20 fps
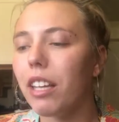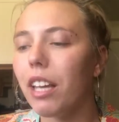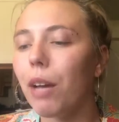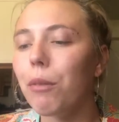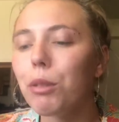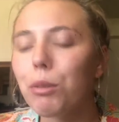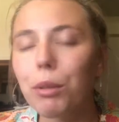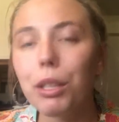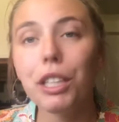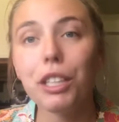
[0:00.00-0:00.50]
It
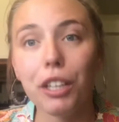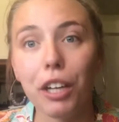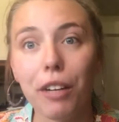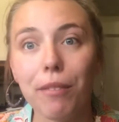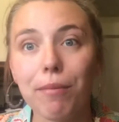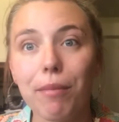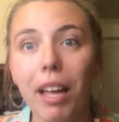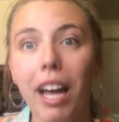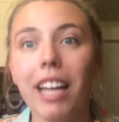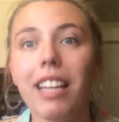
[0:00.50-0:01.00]
was really good.
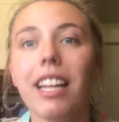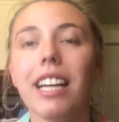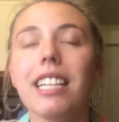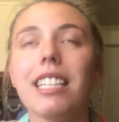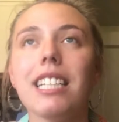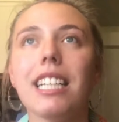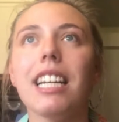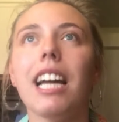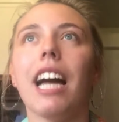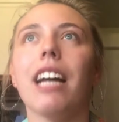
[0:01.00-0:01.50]
I
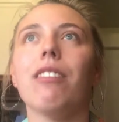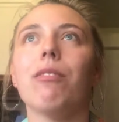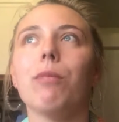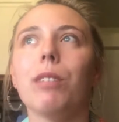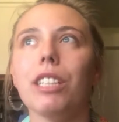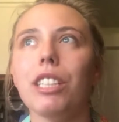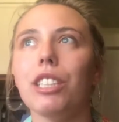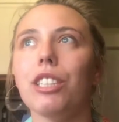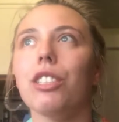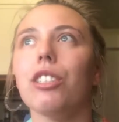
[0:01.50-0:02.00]
liked it. I
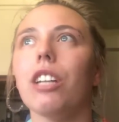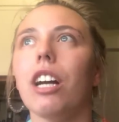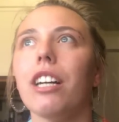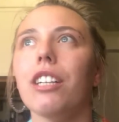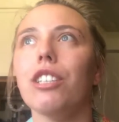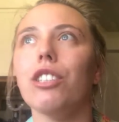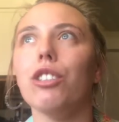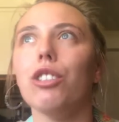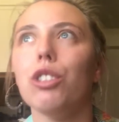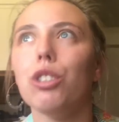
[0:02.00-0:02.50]

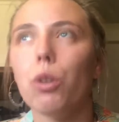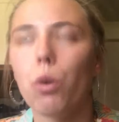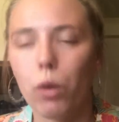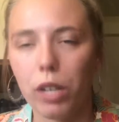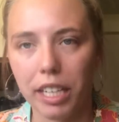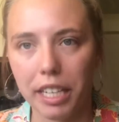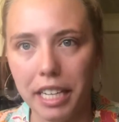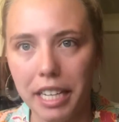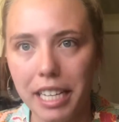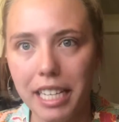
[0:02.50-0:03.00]

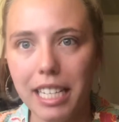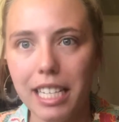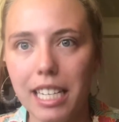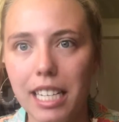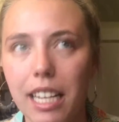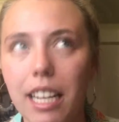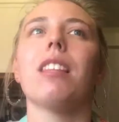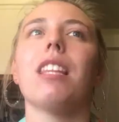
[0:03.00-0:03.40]
enjoyed it.